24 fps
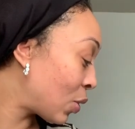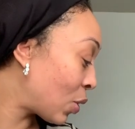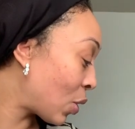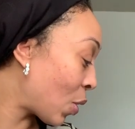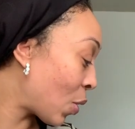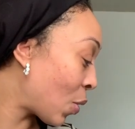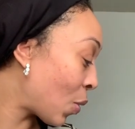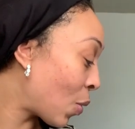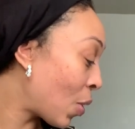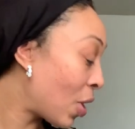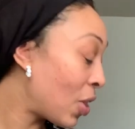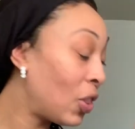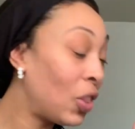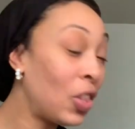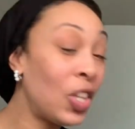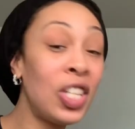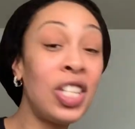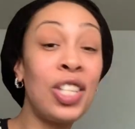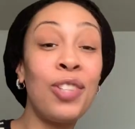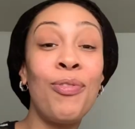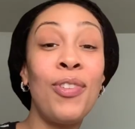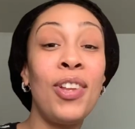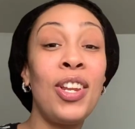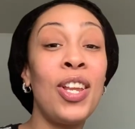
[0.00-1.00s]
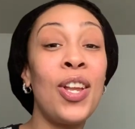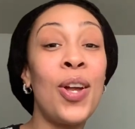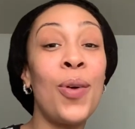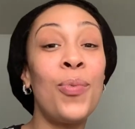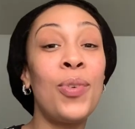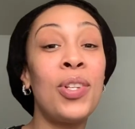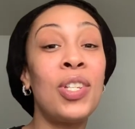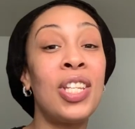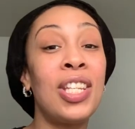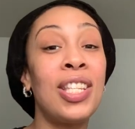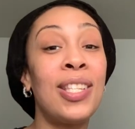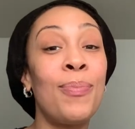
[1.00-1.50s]
So this video
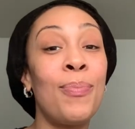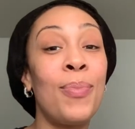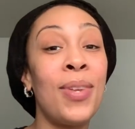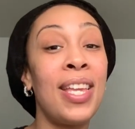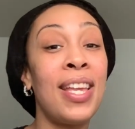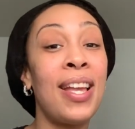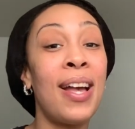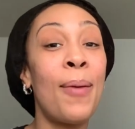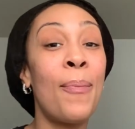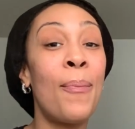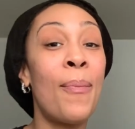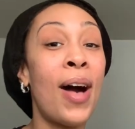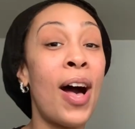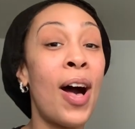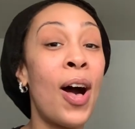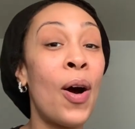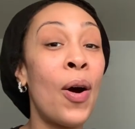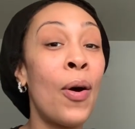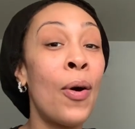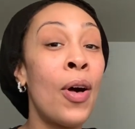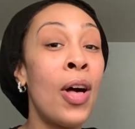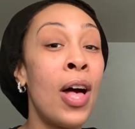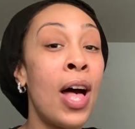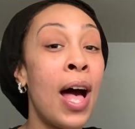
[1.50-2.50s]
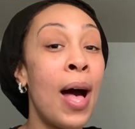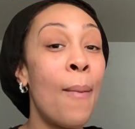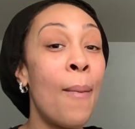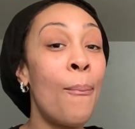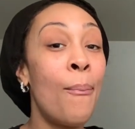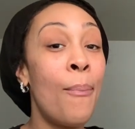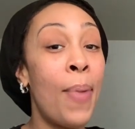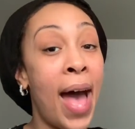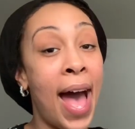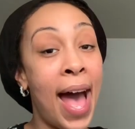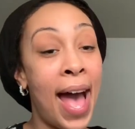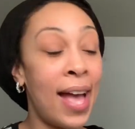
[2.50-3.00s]
would just be about
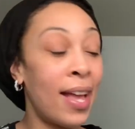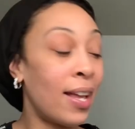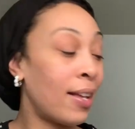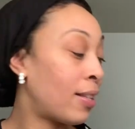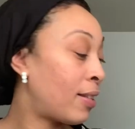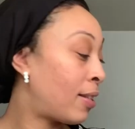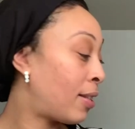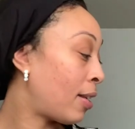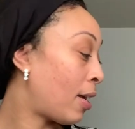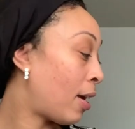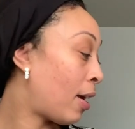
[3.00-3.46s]
bags.